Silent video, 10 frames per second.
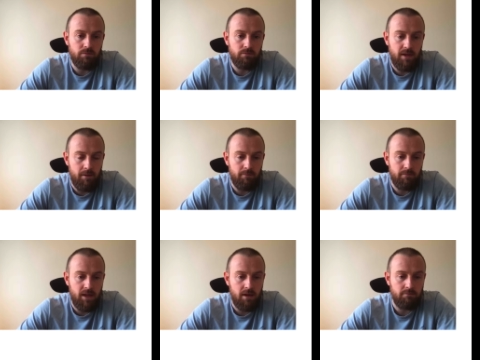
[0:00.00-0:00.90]
Yeah,
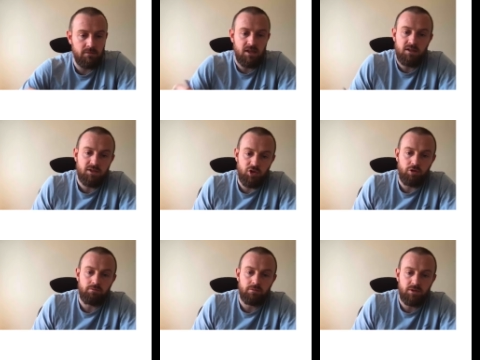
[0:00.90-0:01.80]
that is
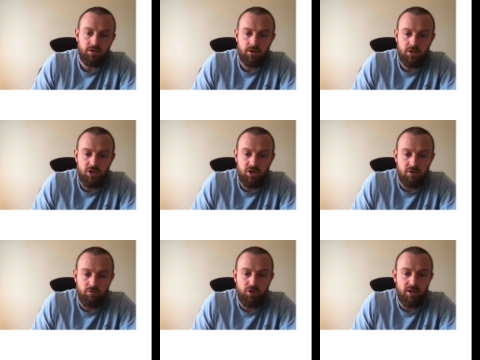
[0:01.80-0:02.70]
true. So it's used as a
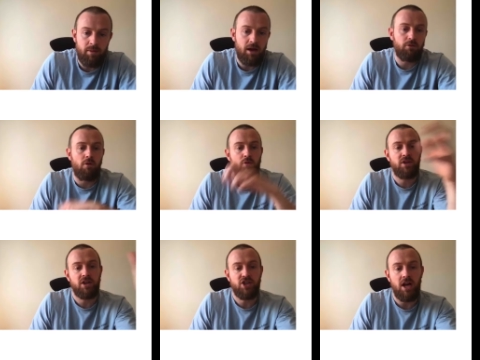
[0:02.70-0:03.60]
rooting powder or
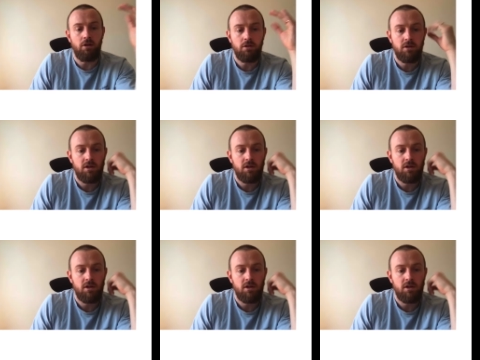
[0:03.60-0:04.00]
rooting gel.